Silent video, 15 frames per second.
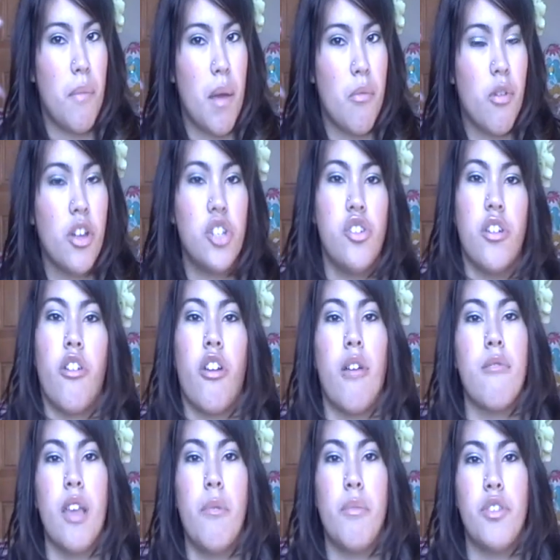memory trigger
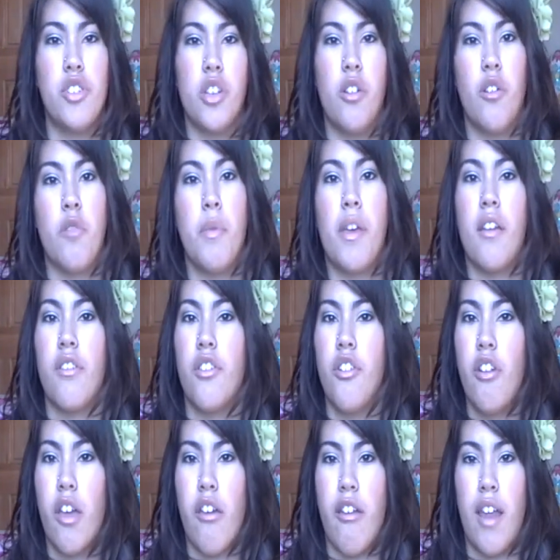comes up and she goes, because
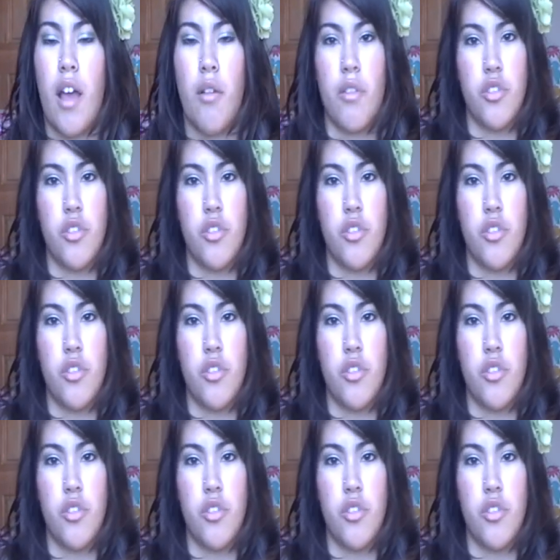you're here now.